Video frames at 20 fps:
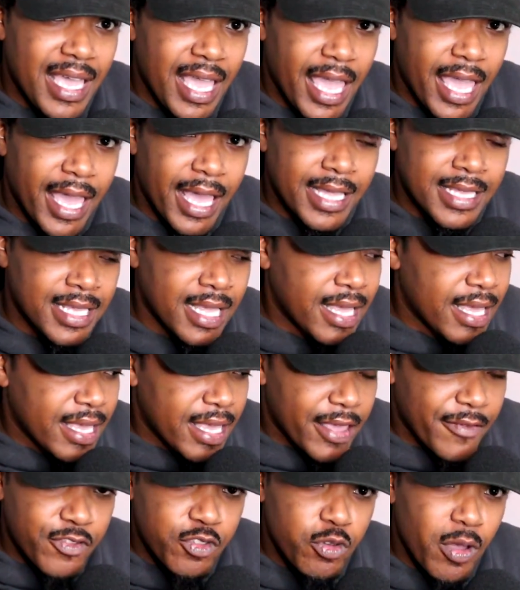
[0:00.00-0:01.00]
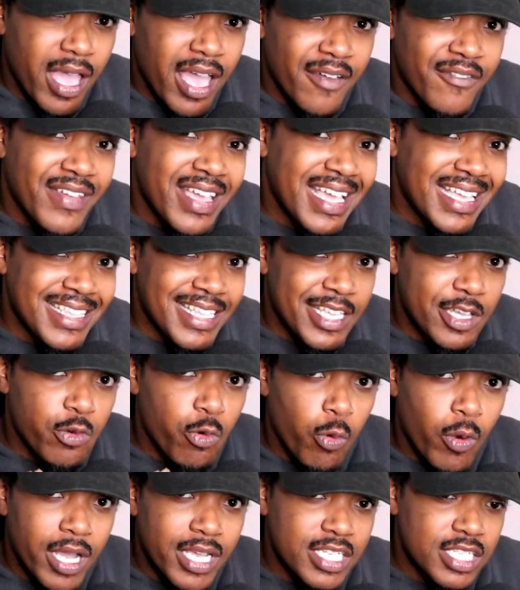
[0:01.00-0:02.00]
And if you have any
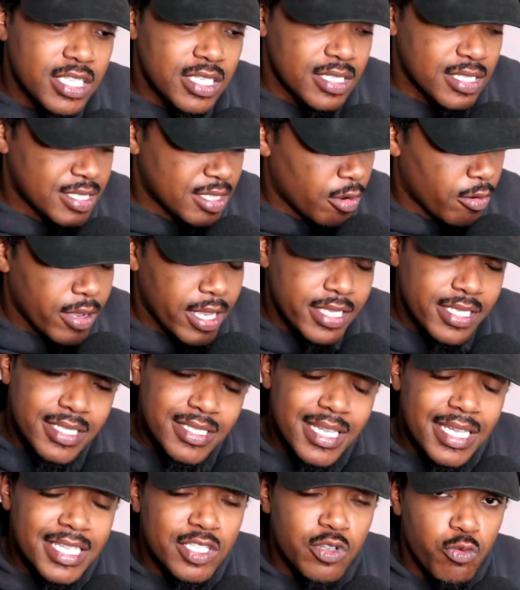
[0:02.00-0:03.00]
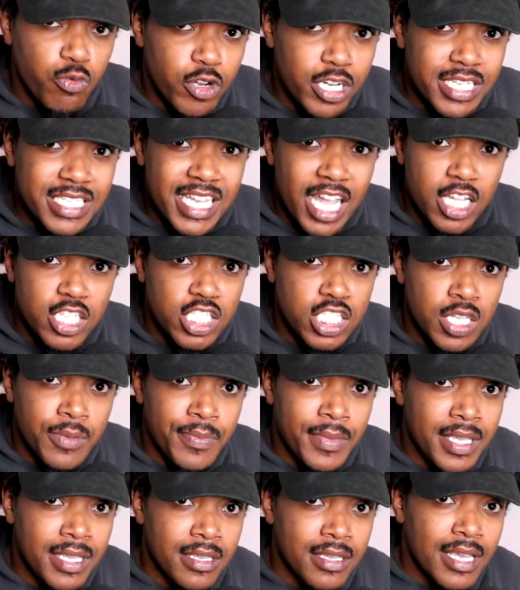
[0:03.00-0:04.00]
questions, don't hesitate to reach out to
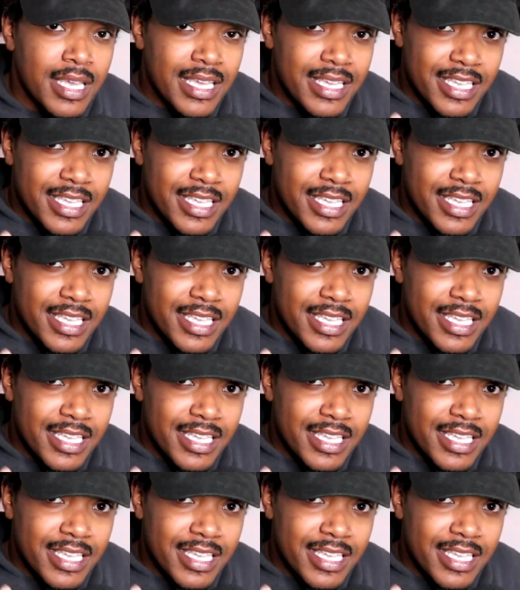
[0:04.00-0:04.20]
me.